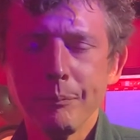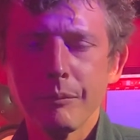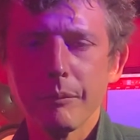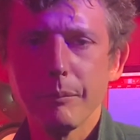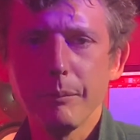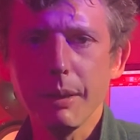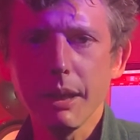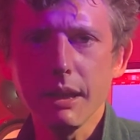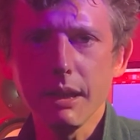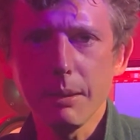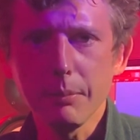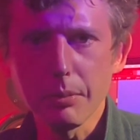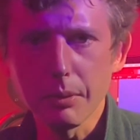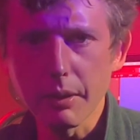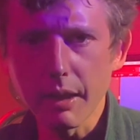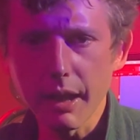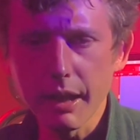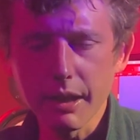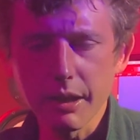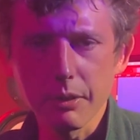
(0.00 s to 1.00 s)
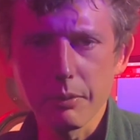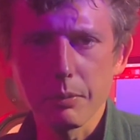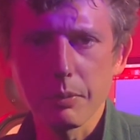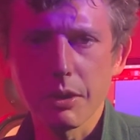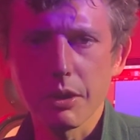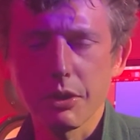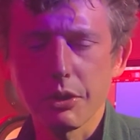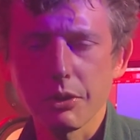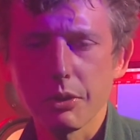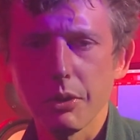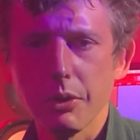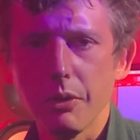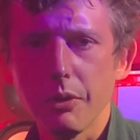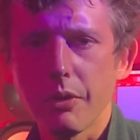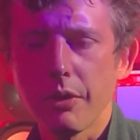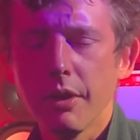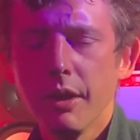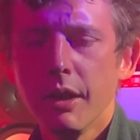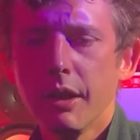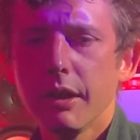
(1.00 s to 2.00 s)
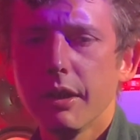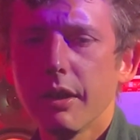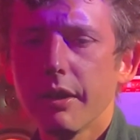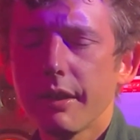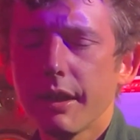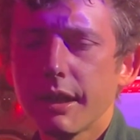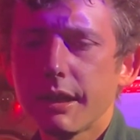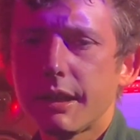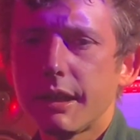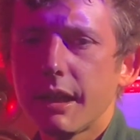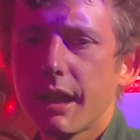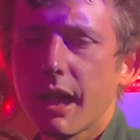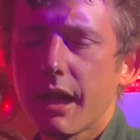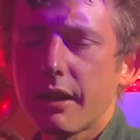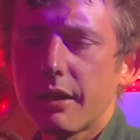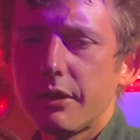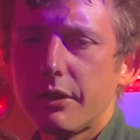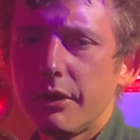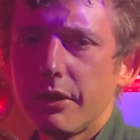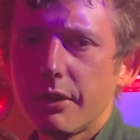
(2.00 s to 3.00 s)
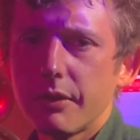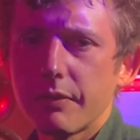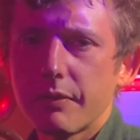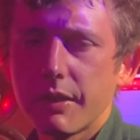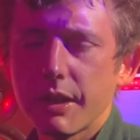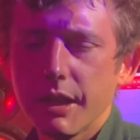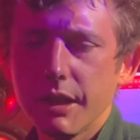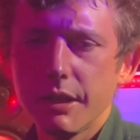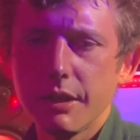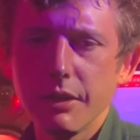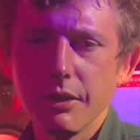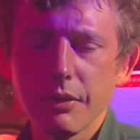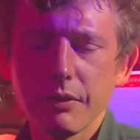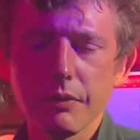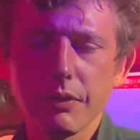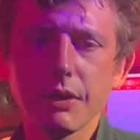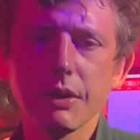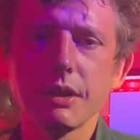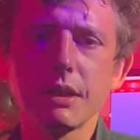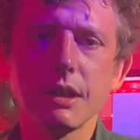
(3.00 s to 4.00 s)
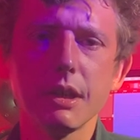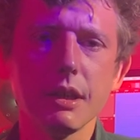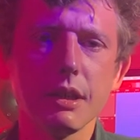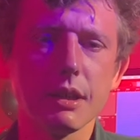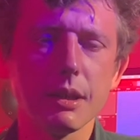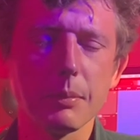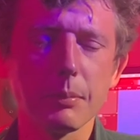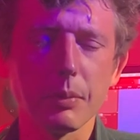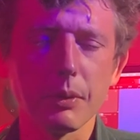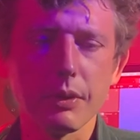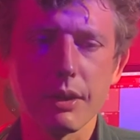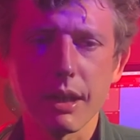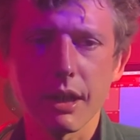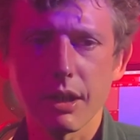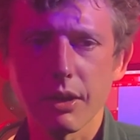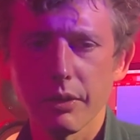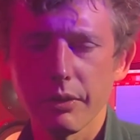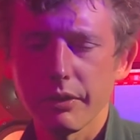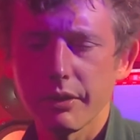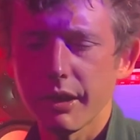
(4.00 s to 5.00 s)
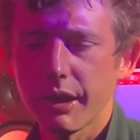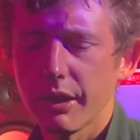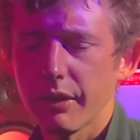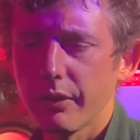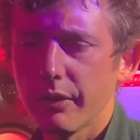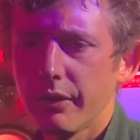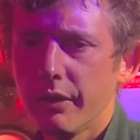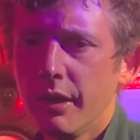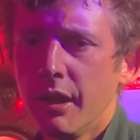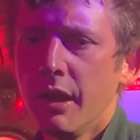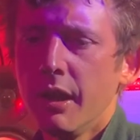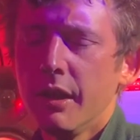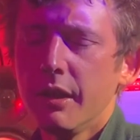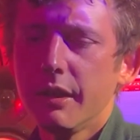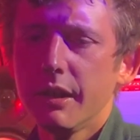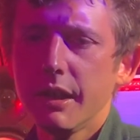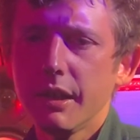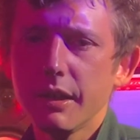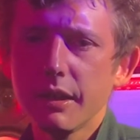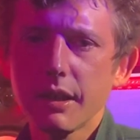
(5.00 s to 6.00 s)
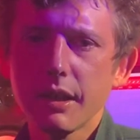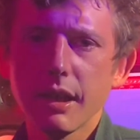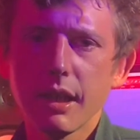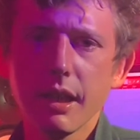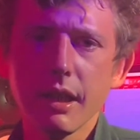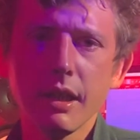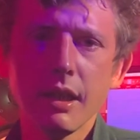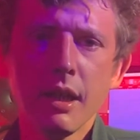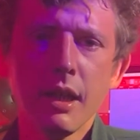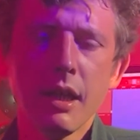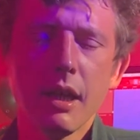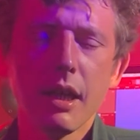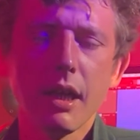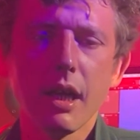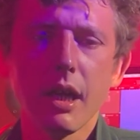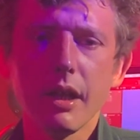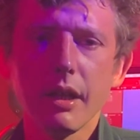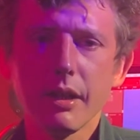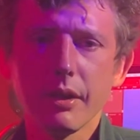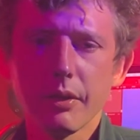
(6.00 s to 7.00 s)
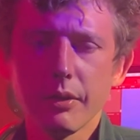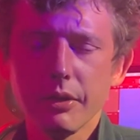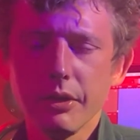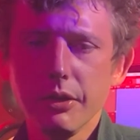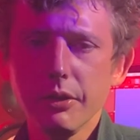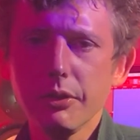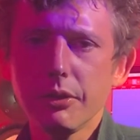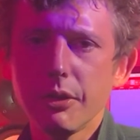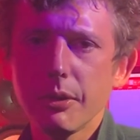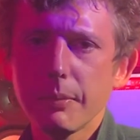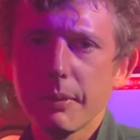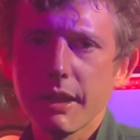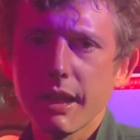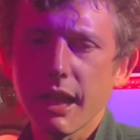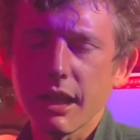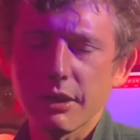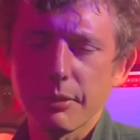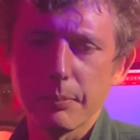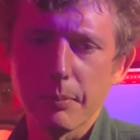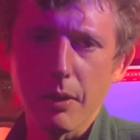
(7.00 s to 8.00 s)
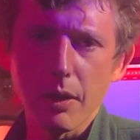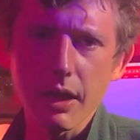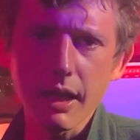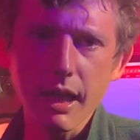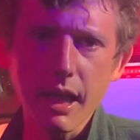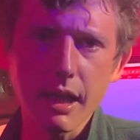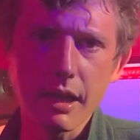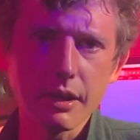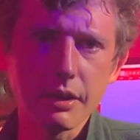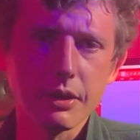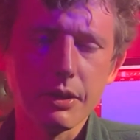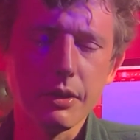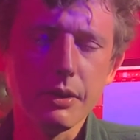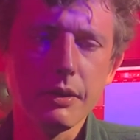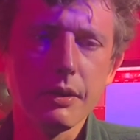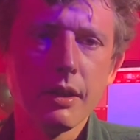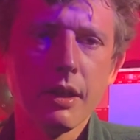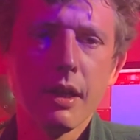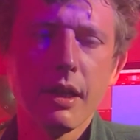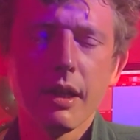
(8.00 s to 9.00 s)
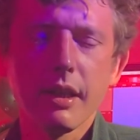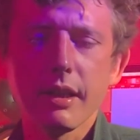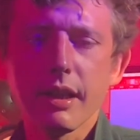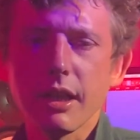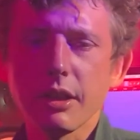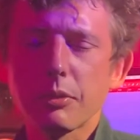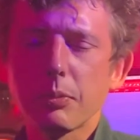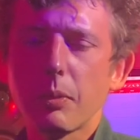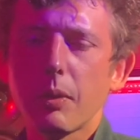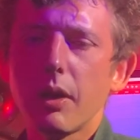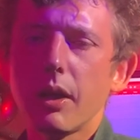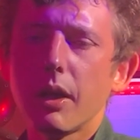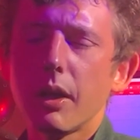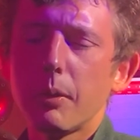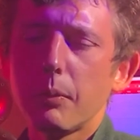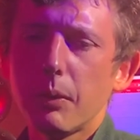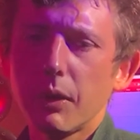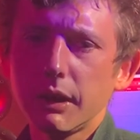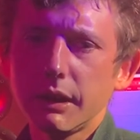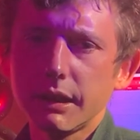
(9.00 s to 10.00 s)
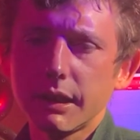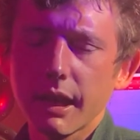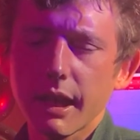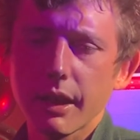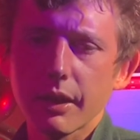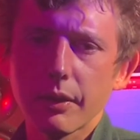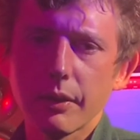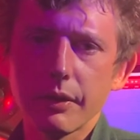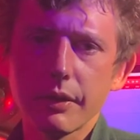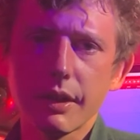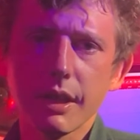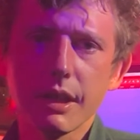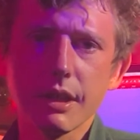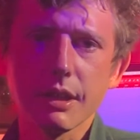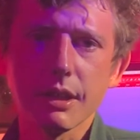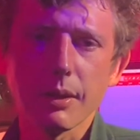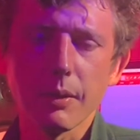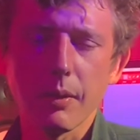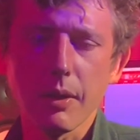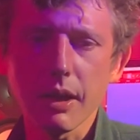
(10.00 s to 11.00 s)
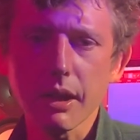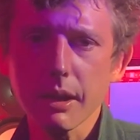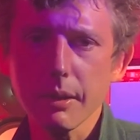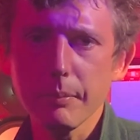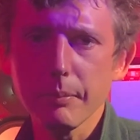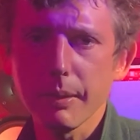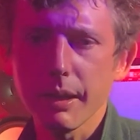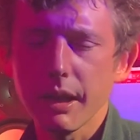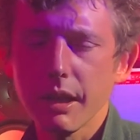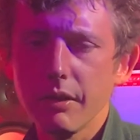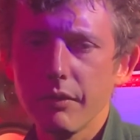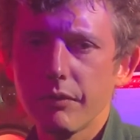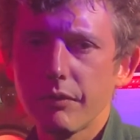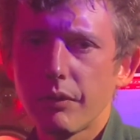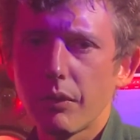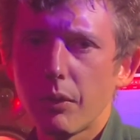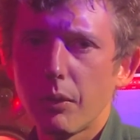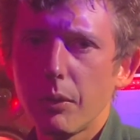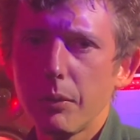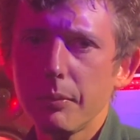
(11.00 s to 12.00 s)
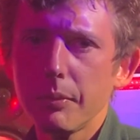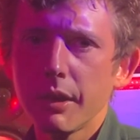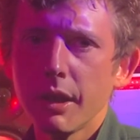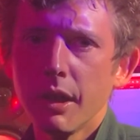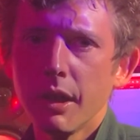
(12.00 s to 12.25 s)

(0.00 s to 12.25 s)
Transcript: Be liberated with truth. You know, that's the attitude of these universities that put their content on the internet uh, and on YouTube. And that's my attitude. And that's why I watch that content so I can be informed